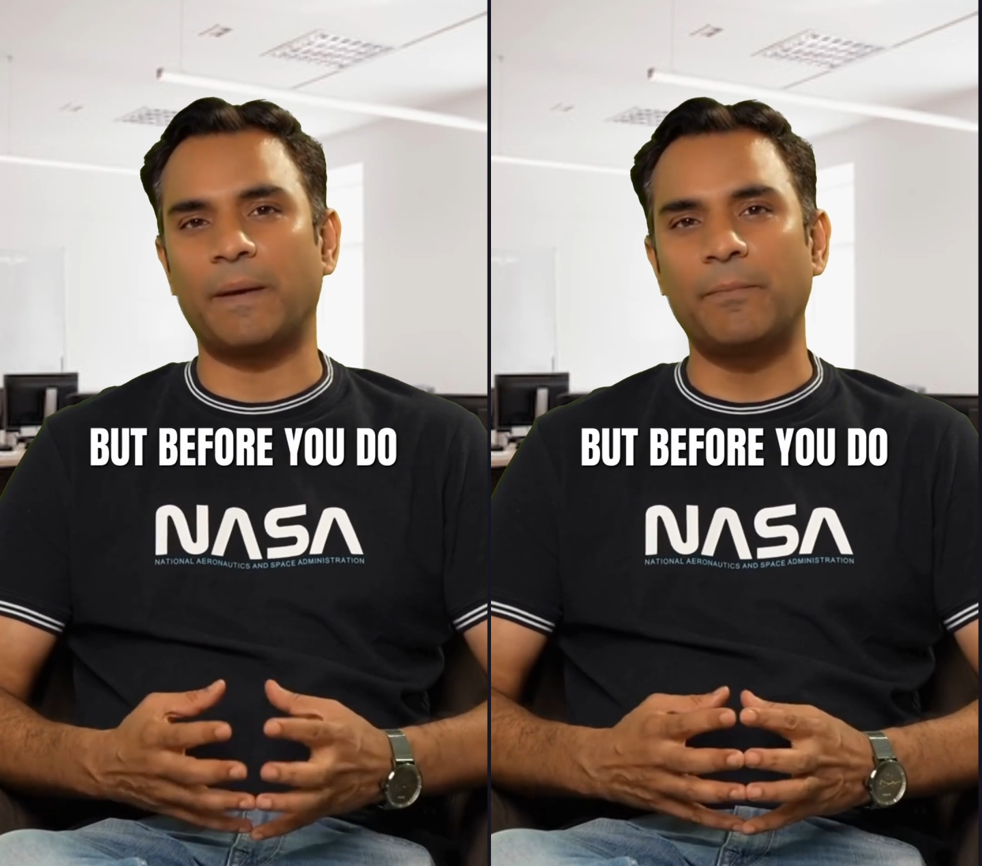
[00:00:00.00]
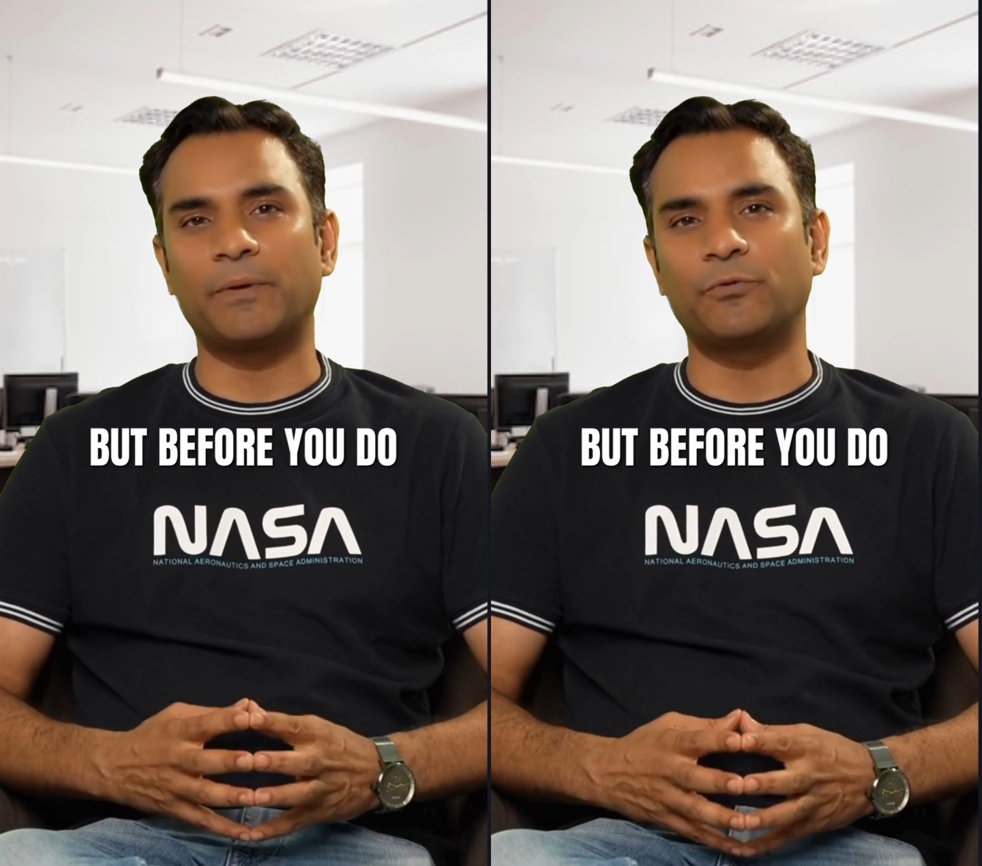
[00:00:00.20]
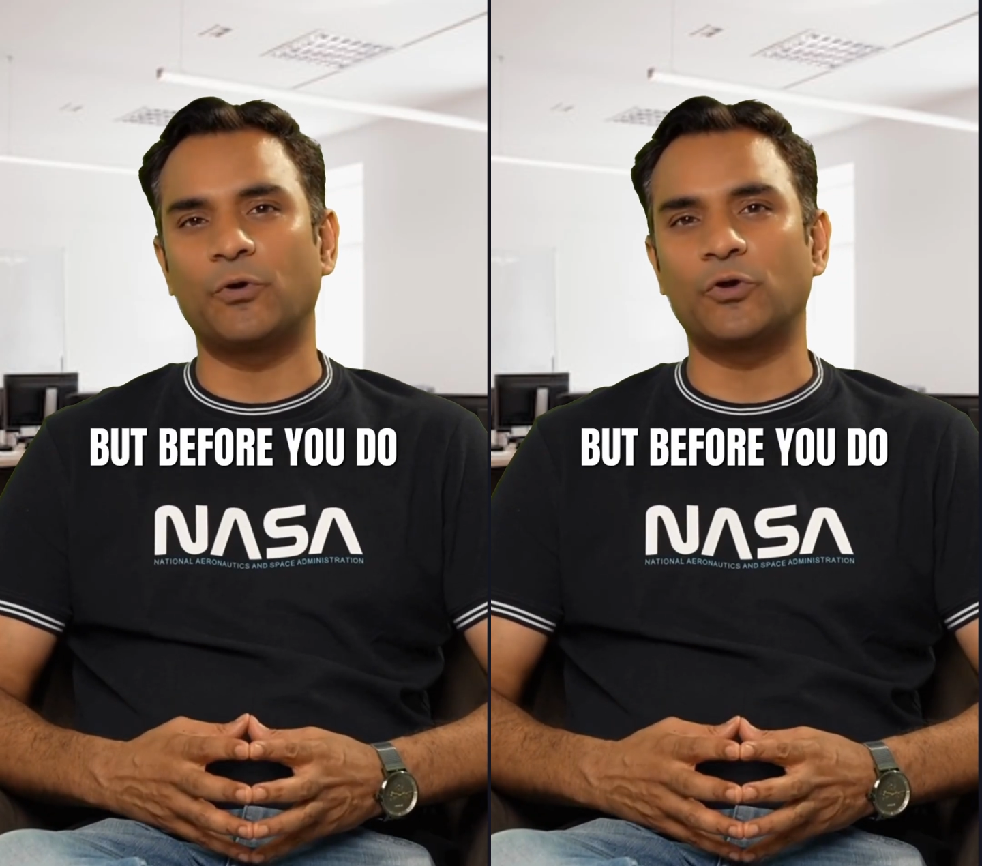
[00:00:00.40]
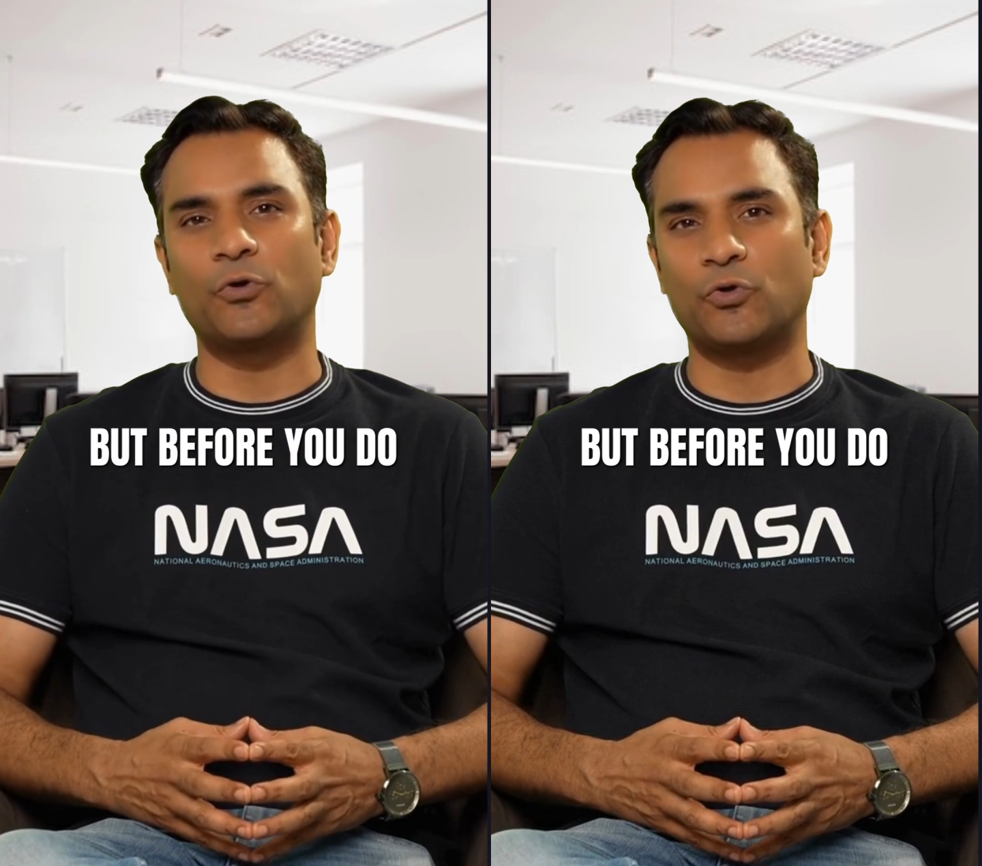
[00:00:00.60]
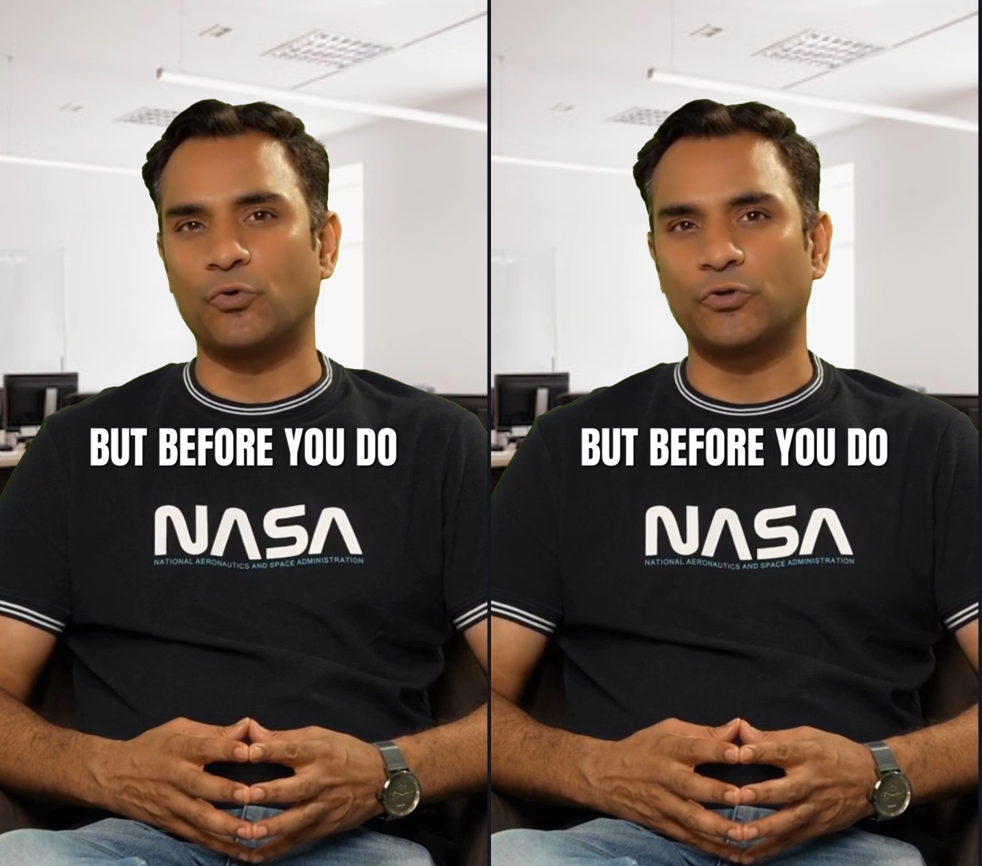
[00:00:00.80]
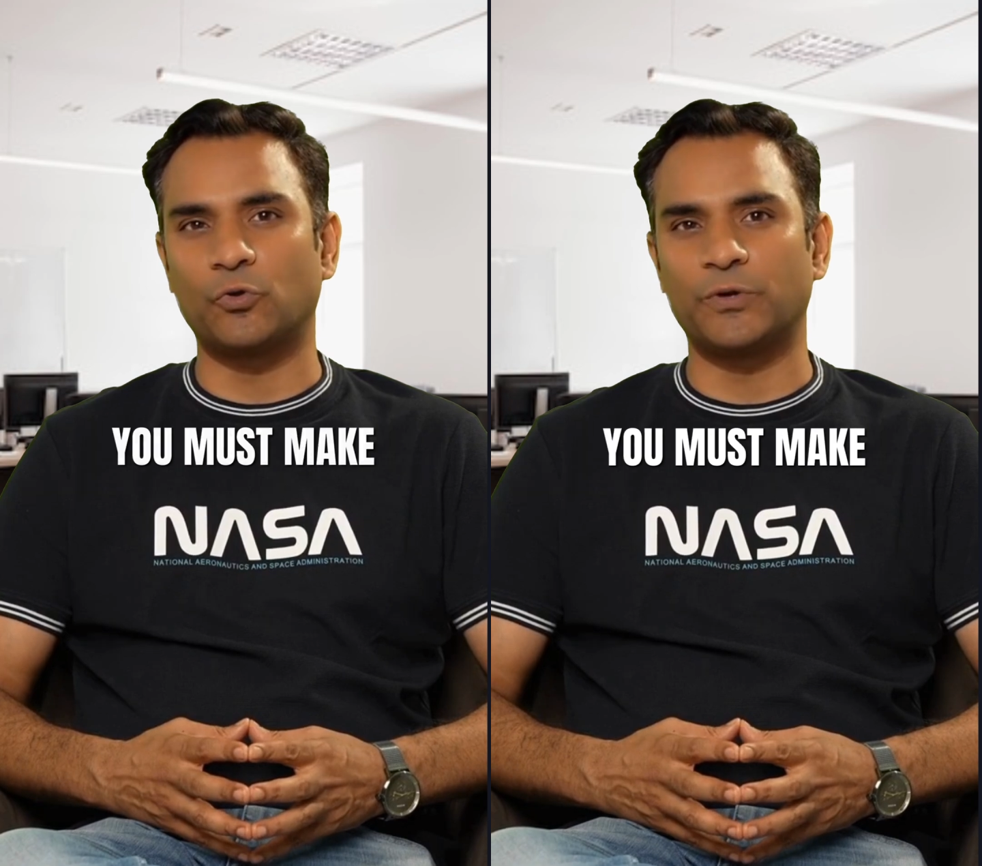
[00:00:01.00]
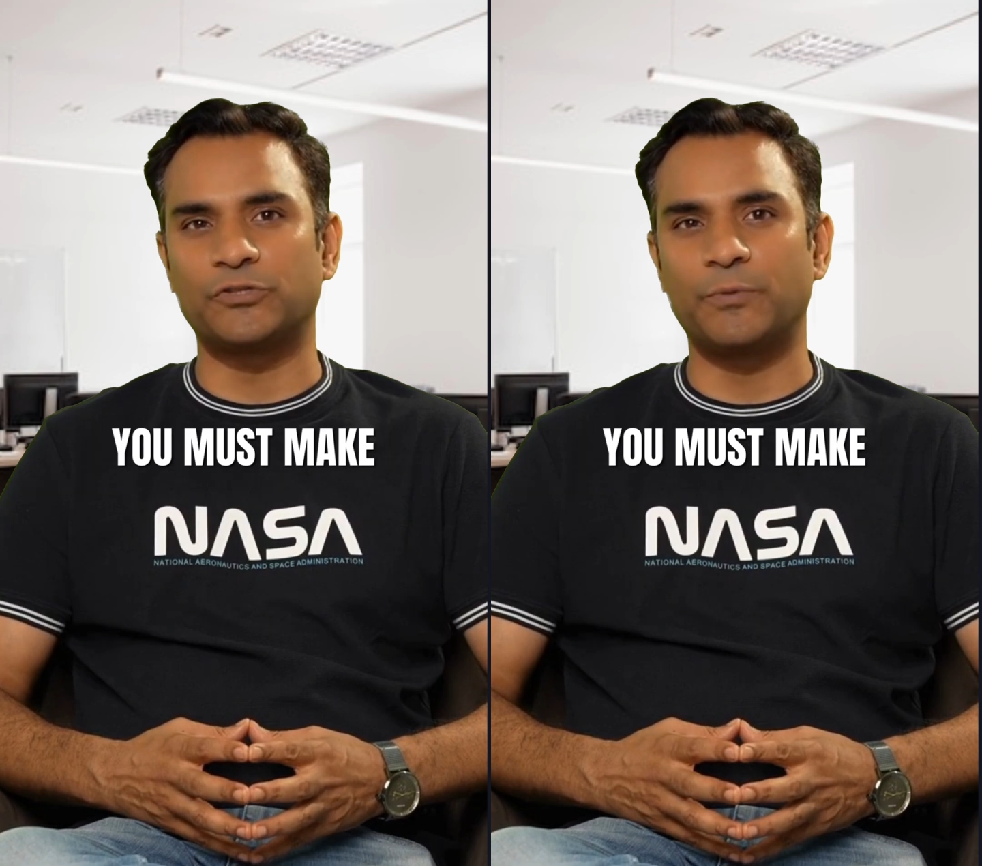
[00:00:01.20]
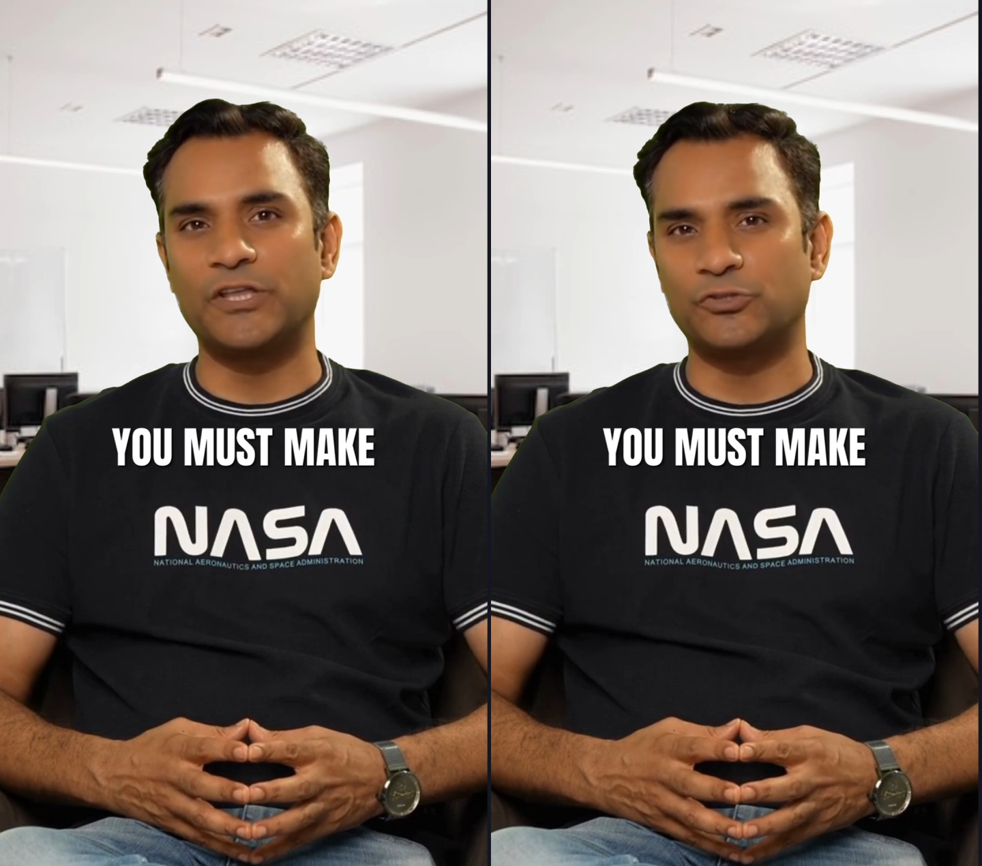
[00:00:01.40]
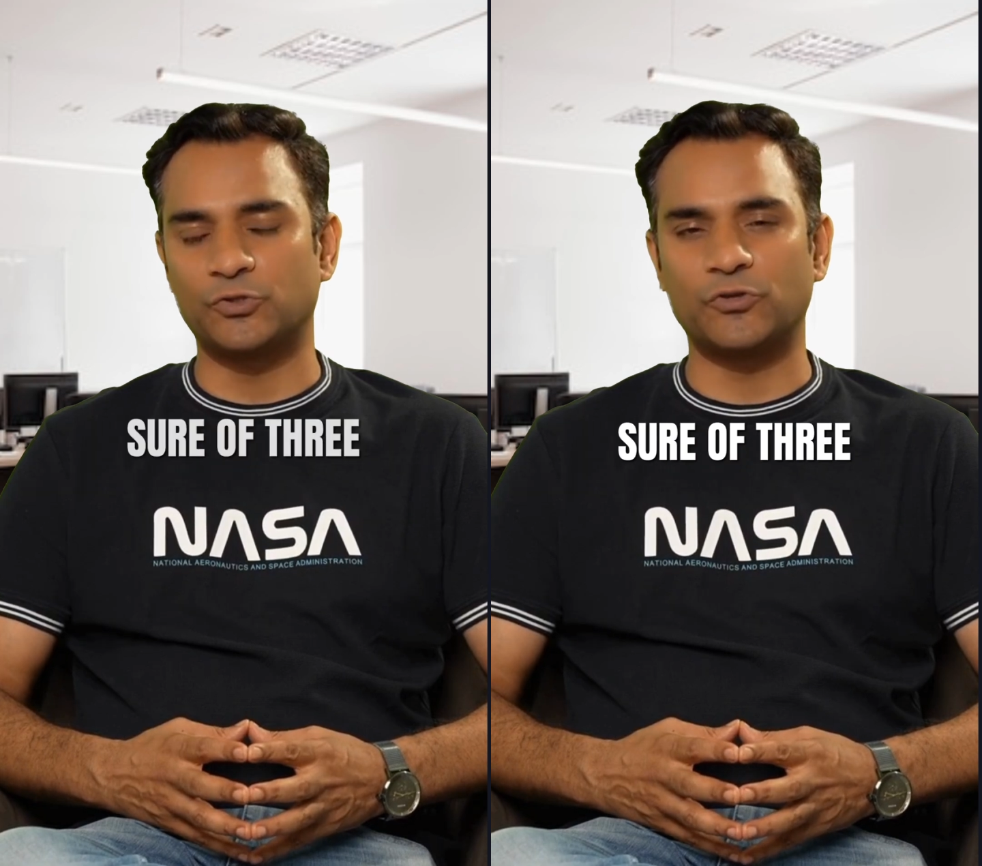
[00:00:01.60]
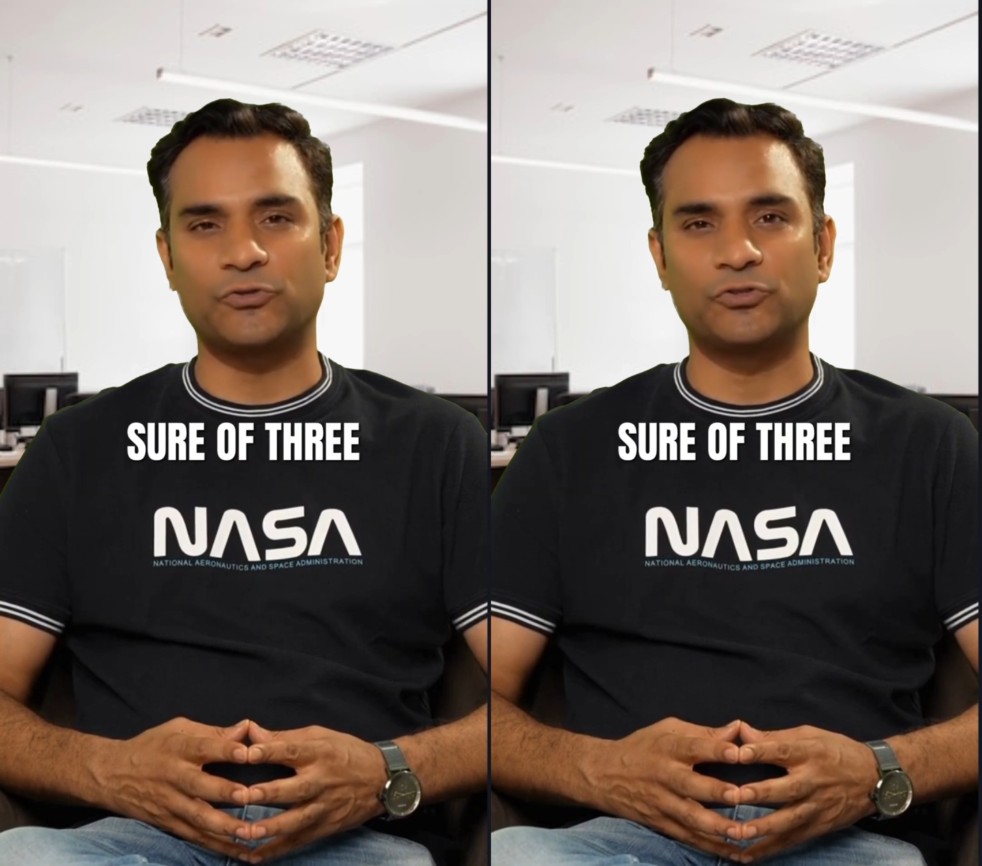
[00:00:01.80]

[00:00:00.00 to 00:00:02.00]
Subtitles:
But before you do, you must make sure of